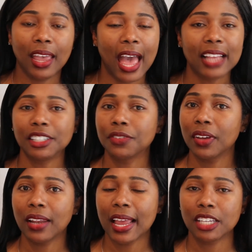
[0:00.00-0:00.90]
I just
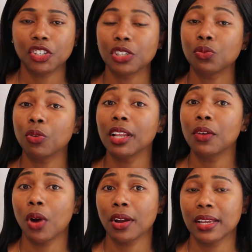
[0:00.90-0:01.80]
feel like it's just
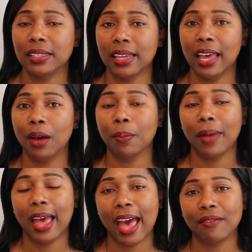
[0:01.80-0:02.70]
really working to help
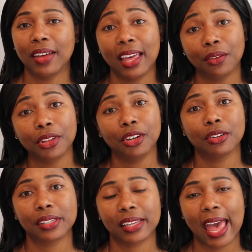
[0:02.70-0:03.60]
have a healthier
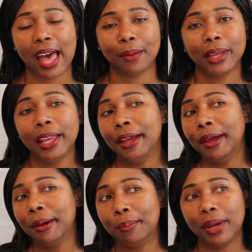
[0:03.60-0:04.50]
scalp.
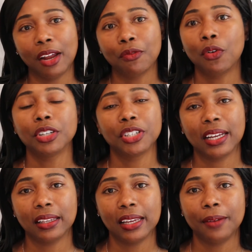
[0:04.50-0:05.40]
But
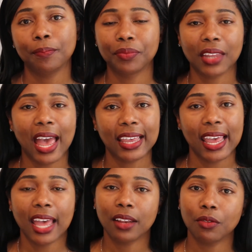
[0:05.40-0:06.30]
unfortunately, I
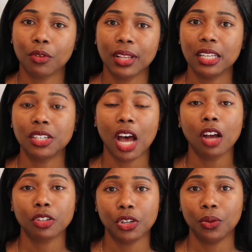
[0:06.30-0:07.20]
can't really
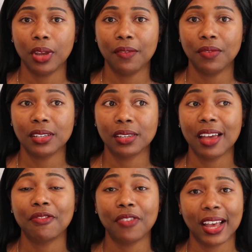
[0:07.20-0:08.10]
talk to if it's
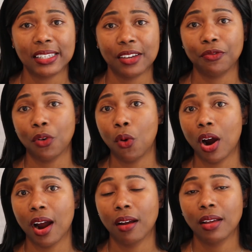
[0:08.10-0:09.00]
effective
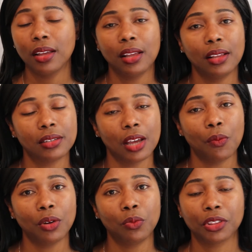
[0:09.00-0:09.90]
for
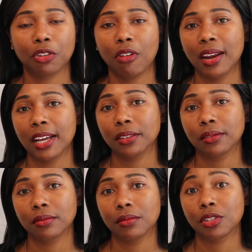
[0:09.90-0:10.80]
someone with chronic
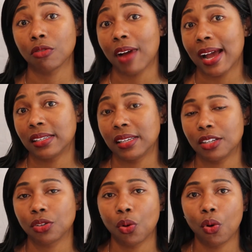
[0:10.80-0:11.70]

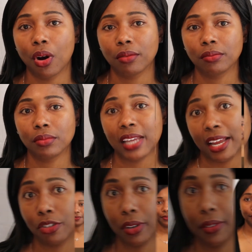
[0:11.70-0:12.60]
psoriasis or dandruff.